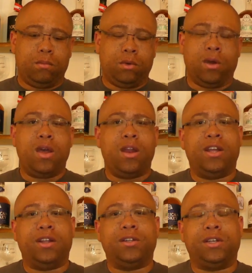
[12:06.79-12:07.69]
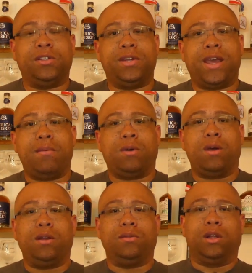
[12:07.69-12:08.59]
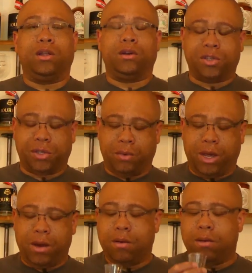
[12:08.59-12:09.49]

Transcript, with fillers: good. It, it, it's damn good. A little sweet.